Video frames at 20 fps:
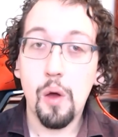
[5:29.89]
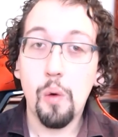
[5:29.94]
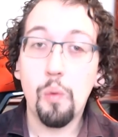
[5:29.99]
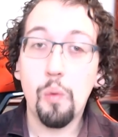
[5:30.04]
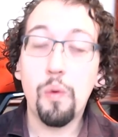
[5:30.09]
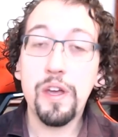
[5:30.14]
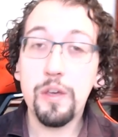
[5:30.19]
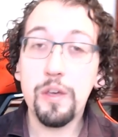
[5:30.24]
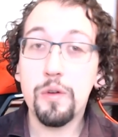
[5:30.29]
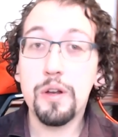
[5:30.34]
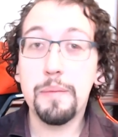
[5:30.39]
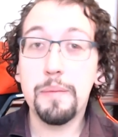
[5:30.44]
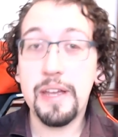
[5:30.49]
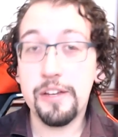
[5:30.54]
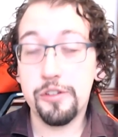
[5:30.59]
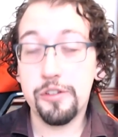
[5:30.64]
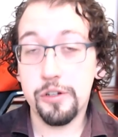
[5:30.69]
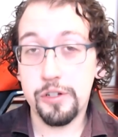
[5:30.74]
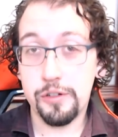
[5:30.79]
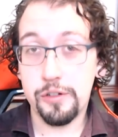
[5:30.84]
What you want to
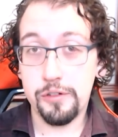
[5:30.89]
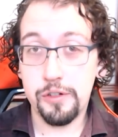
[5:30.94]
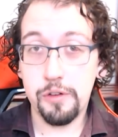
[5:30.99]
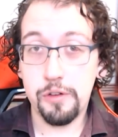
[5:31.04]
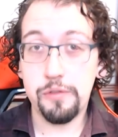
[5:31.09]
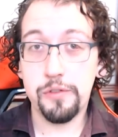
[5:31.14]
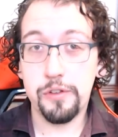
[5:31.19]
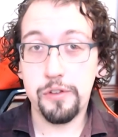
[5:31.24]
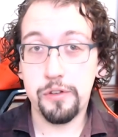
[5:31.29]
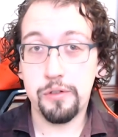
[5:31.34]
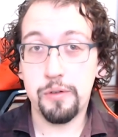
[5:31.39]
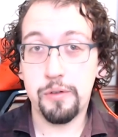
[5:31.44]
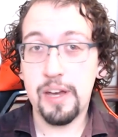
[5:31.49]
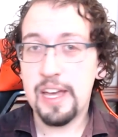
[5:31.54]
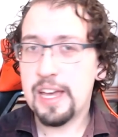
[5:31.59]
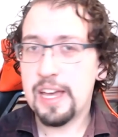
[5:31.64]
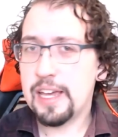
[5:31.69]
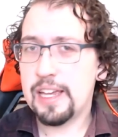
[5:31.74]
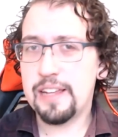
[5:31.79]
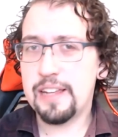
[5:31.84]
make sure you don't do
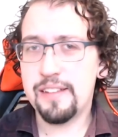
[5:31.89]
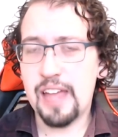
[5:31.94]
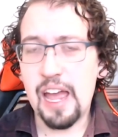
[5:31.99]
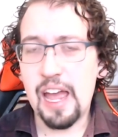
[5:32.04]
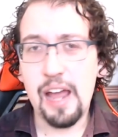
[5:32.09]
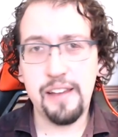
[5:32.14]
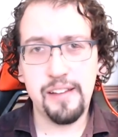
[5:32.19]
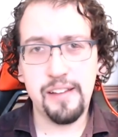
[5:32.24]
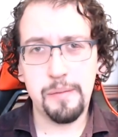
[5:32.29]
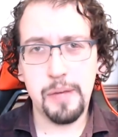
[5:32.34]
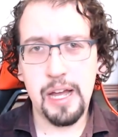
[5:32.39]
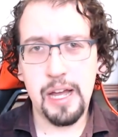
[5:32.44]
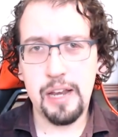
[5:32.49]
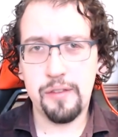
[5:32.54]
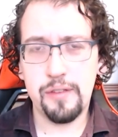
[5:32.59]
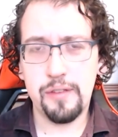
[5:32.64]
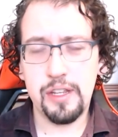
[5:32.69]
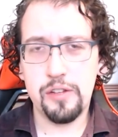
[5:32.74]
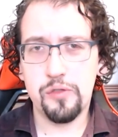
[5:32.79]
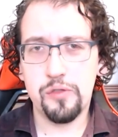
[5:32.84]
is add some kind
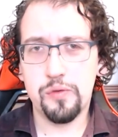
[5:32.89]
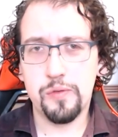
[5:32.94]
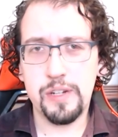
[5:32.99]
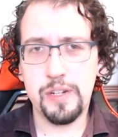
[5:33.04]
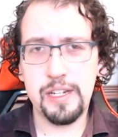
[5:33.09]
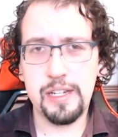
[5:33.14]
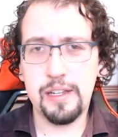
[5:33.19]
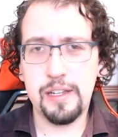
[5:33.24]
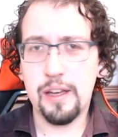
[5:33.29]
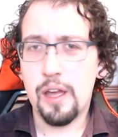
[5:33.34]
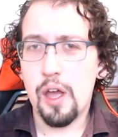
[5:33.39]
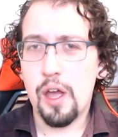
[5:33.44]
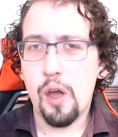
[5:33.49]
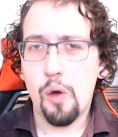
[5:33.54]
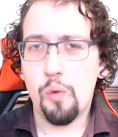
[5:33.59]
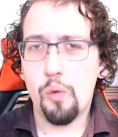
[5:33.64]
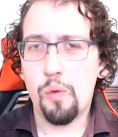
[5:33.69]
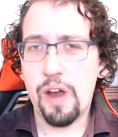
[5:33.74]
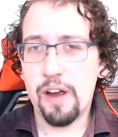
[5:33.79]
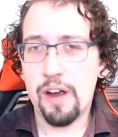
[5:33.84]
of intrigue
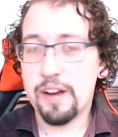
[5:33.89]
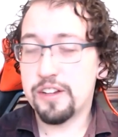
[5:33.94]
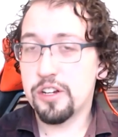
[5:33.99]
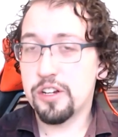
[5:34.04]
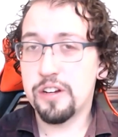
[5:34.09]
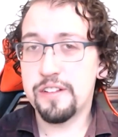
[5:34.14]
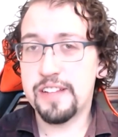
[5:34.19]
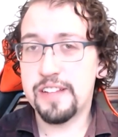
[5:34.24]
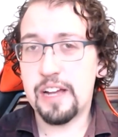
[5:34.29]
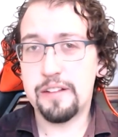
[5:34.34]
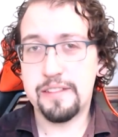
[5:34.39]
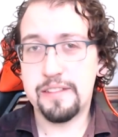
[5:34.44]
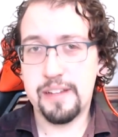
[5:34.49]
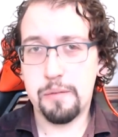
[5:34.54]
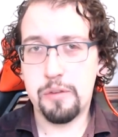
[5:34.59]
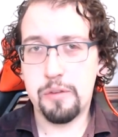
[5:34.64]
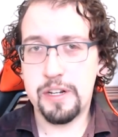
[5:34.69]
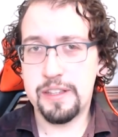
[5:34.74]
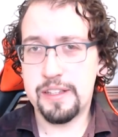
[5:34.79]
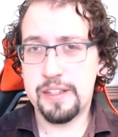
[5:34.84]
where it turns out
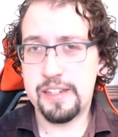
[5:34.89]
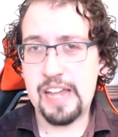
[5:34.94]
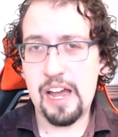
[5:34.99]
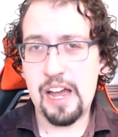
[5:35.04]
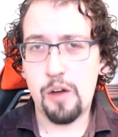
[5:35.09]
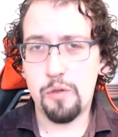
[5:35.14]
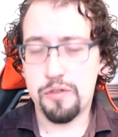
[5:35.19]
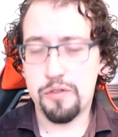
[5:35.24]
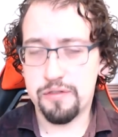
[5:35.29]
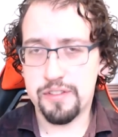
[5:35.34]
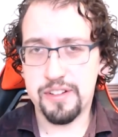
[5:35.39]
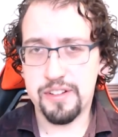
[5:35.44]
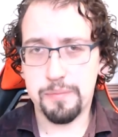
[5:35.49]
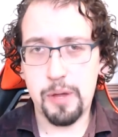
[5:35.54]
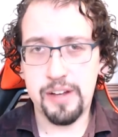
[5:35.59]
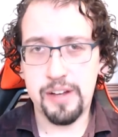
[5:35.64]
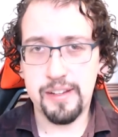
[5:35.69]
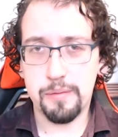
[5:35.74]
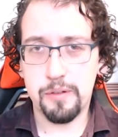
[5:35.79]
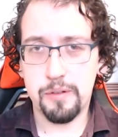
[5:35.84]
someone in the town is
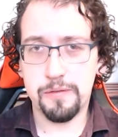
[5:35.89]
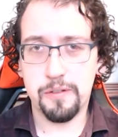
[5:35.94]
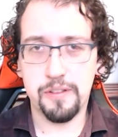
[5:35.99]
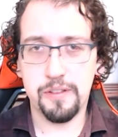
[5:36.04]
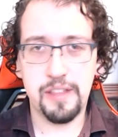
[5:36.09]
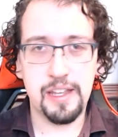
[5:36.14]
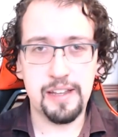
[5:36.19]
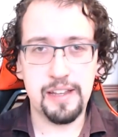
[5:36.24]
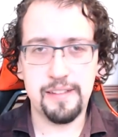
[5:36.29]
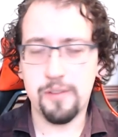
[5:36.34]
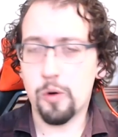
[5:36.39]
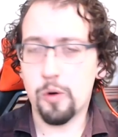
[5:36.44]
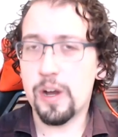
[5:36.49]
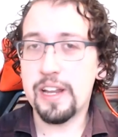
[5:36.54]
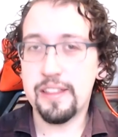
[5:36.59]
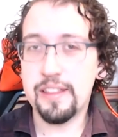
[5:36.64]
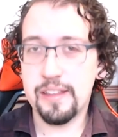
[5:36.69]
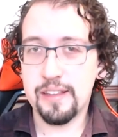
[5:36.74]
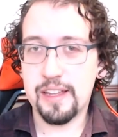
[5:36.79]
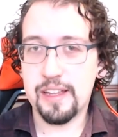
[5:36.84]
responsible for things or
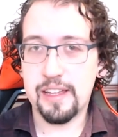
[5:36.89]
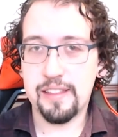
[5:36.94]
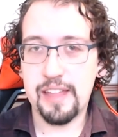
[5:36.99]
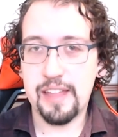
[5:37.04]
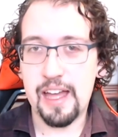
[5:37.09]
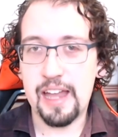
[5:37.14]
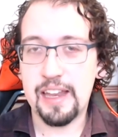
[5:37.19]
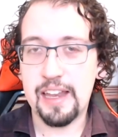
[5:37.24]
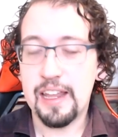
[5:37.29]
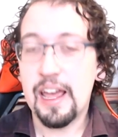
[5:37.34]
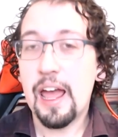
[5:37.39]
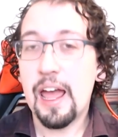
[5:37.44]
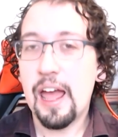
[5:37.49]
anything like that.